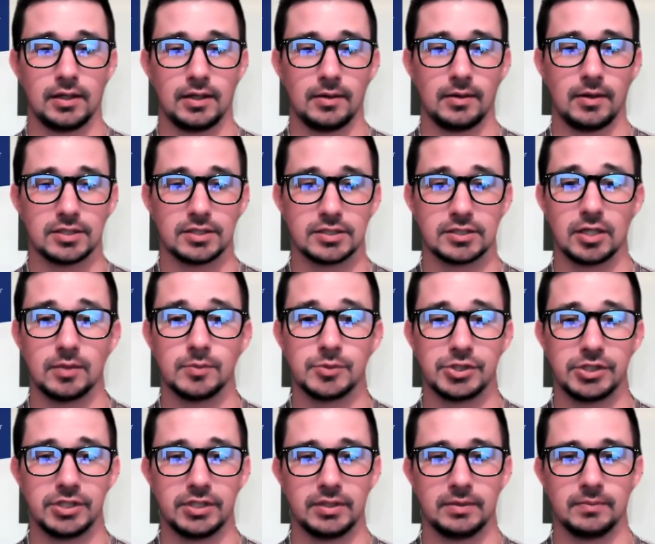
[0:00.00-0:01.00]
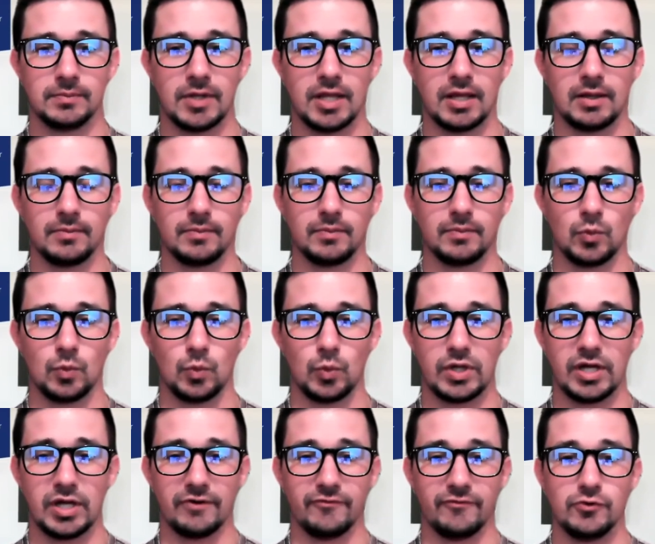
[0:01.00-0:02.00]
assumption that
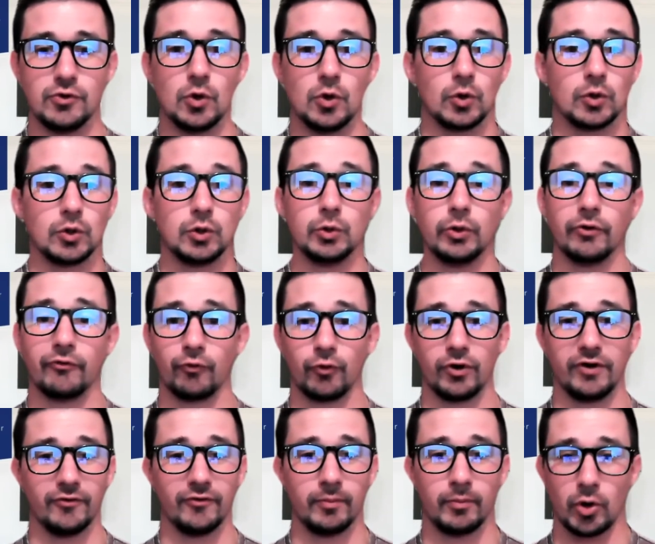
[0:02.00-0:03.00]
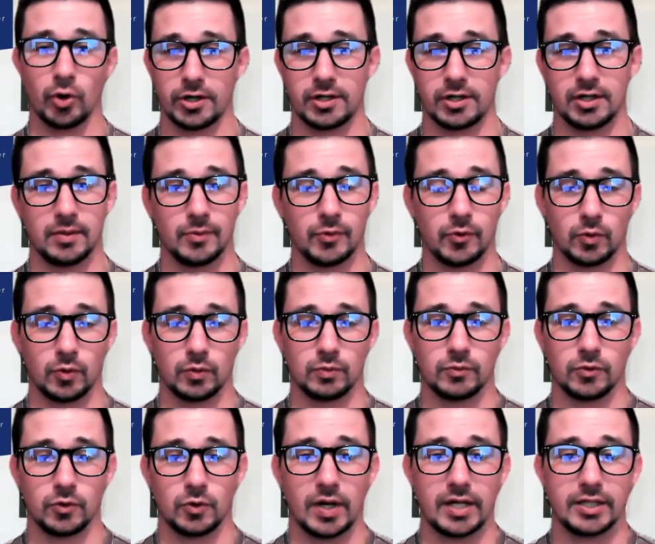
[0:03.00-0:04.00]
we have no clue if we're even barking up
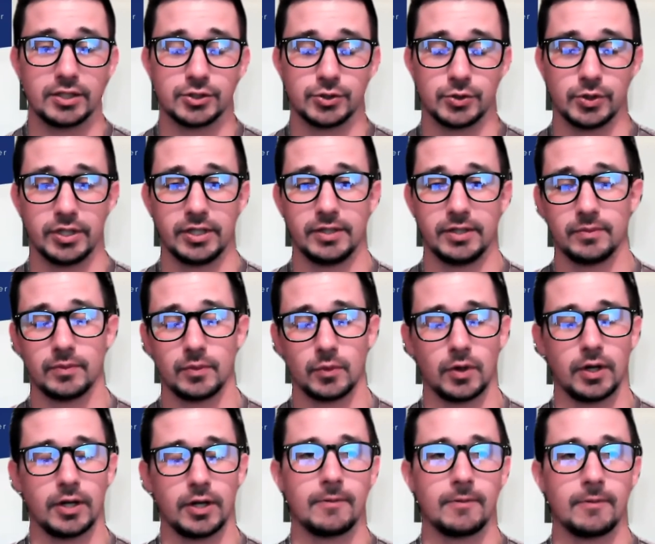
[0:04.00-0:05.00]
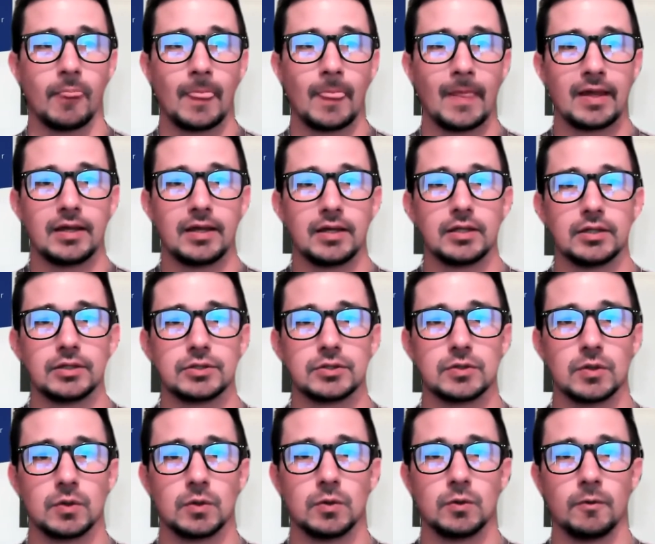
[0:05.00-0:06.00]
the right tree, right?
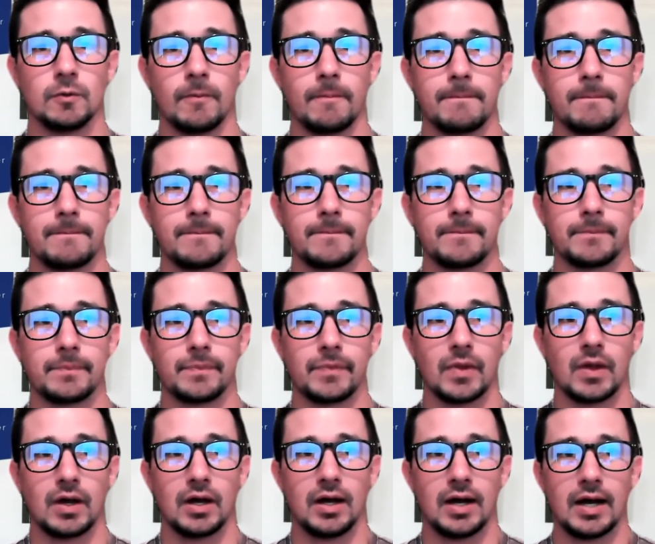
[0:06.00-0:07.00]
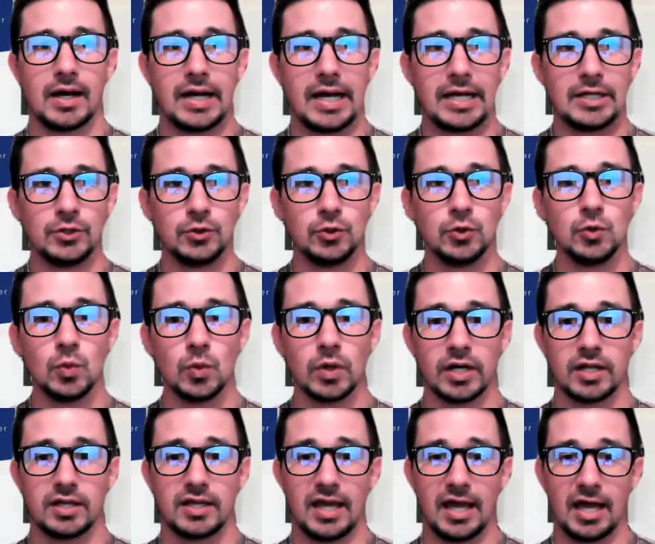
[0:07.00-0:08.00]
So I do want
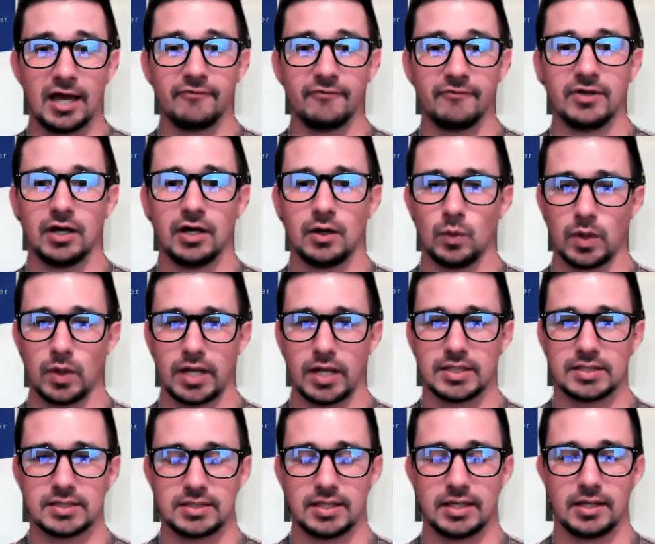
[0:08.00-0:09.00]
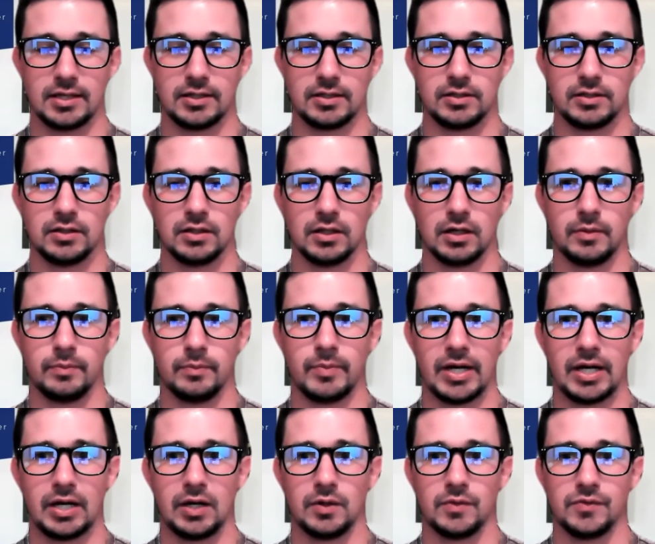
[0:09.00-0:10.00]
to caveat what I said
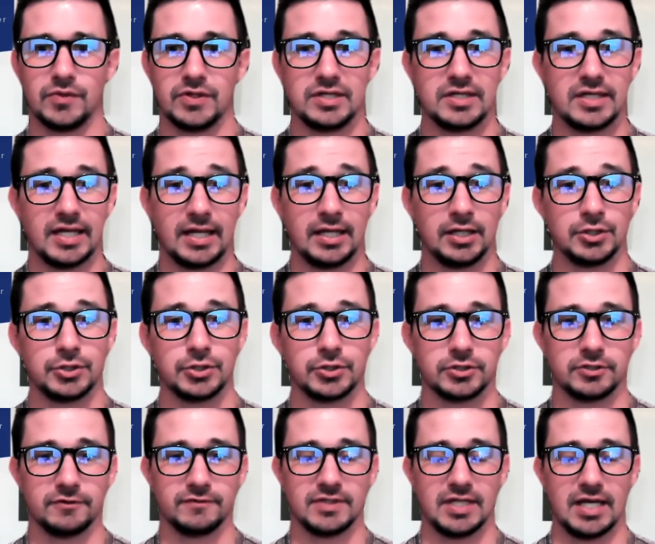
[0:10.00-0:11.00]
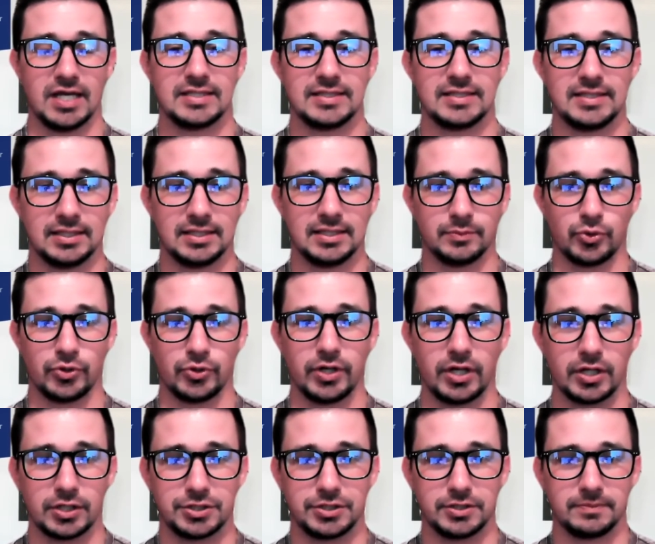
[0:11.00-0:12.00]
about the dangers of testing in
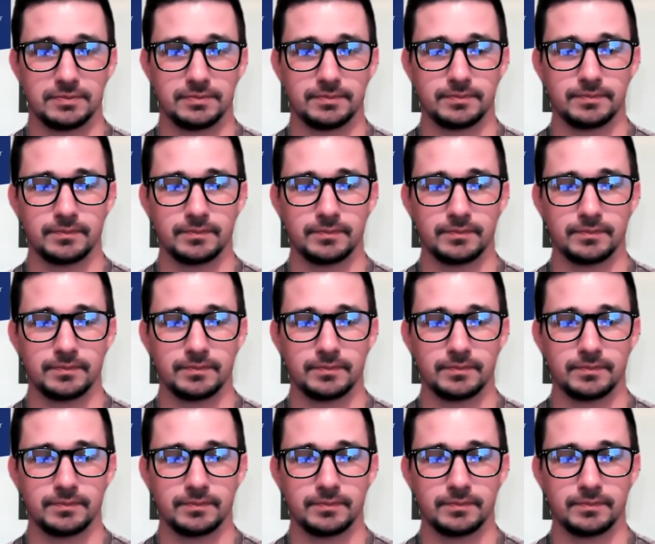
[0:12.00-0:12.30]
production,